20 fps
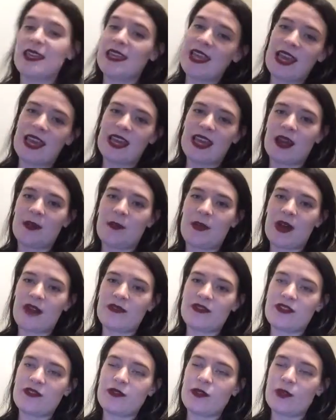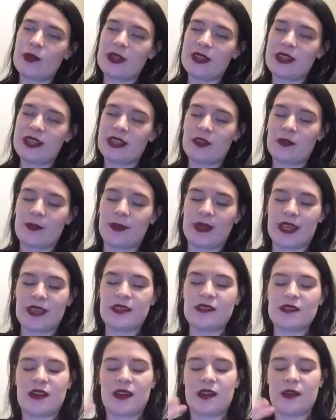getting up off the floor a little
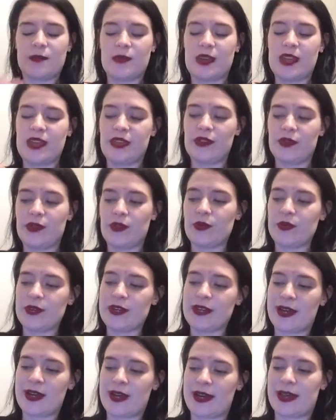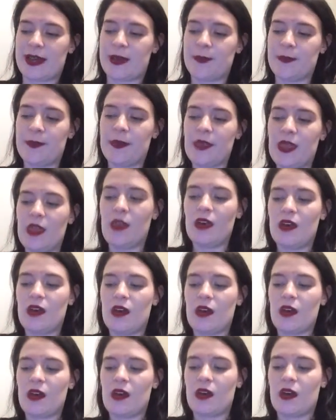bit, in their own time.
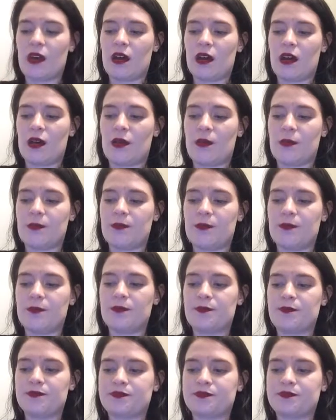Um,